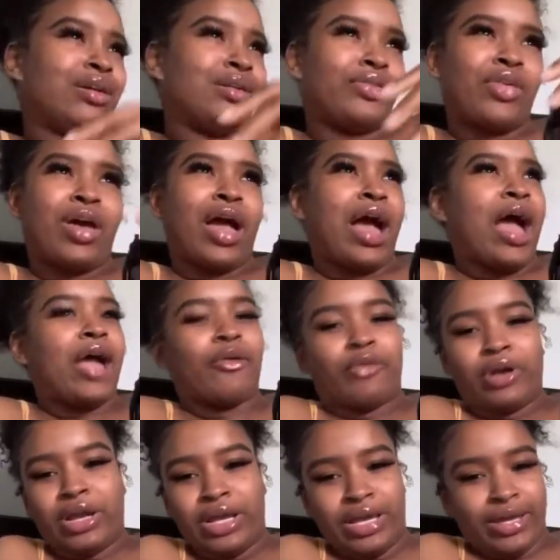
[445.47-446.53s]
The
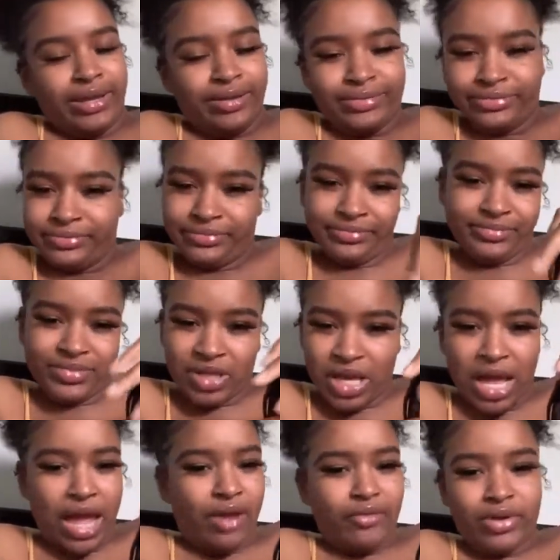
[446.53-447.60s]
irony.
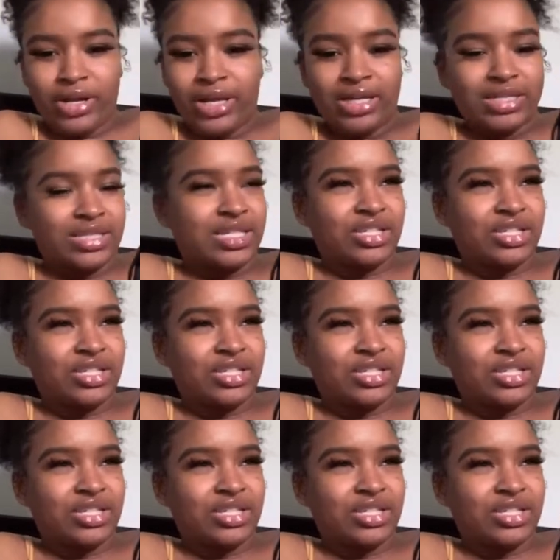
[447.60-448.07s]
Because